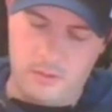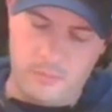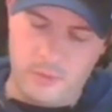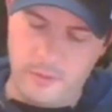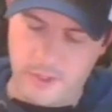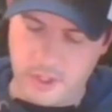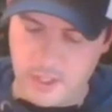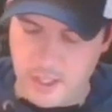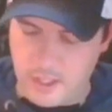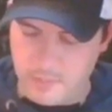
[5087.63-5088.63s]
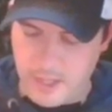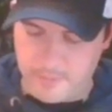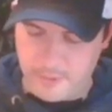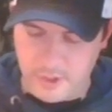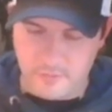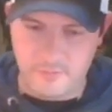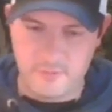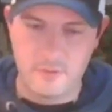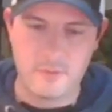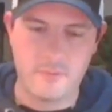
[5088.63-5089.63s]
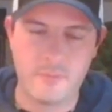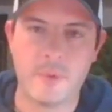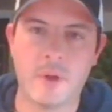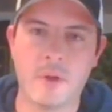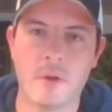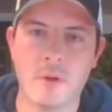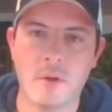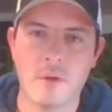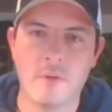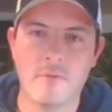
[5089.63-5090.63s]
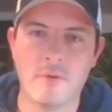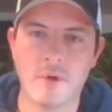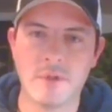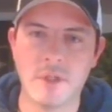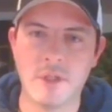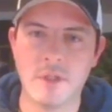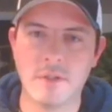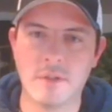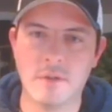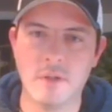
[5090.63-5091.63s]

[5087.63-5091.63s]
pretty much a Canadian maple leaf versus